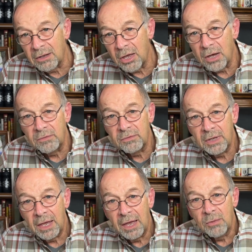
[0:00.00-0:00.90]
love
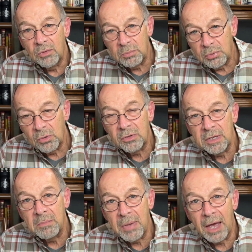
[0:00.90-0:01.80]
would pull
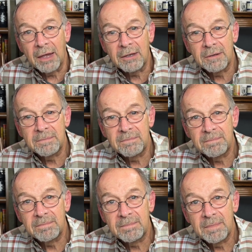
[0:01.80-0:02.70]
them back.
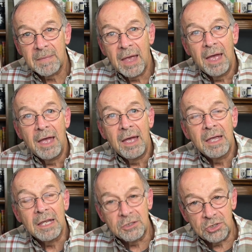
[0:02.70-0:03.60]

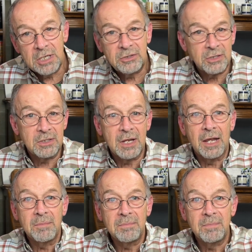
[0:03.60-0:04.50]
In Jesus' name,